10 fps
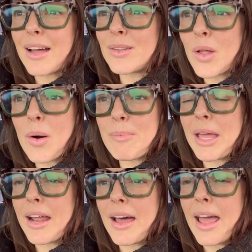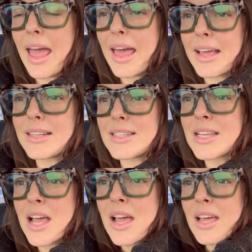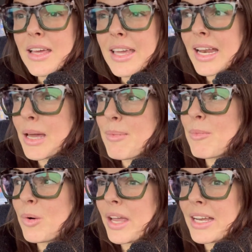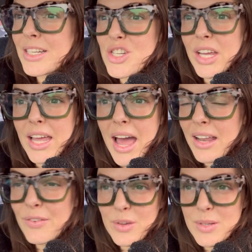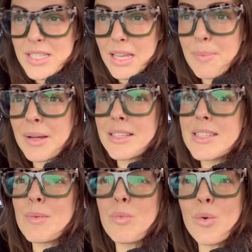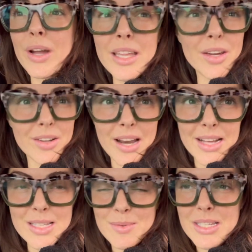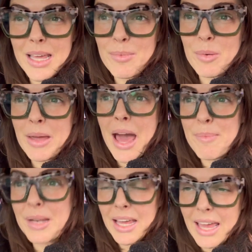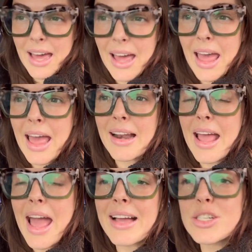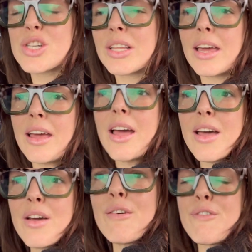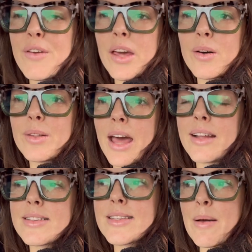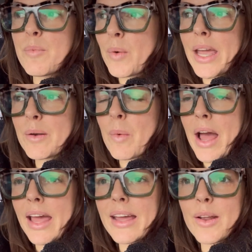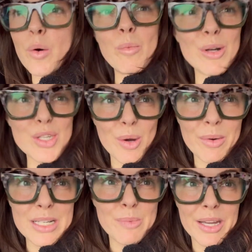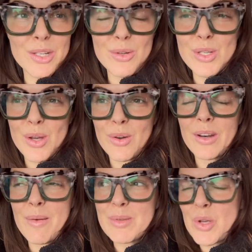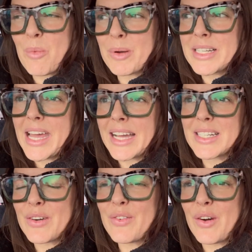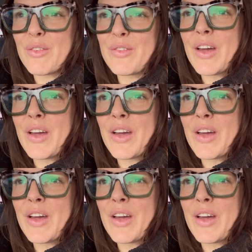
a lot better and getting a bit more energy. Had a few sleep and some really good nights of sleep, you'll be happy to hear. And I actually feel that in some weird way, and I almost don't want to speak too soon, I'm so protective of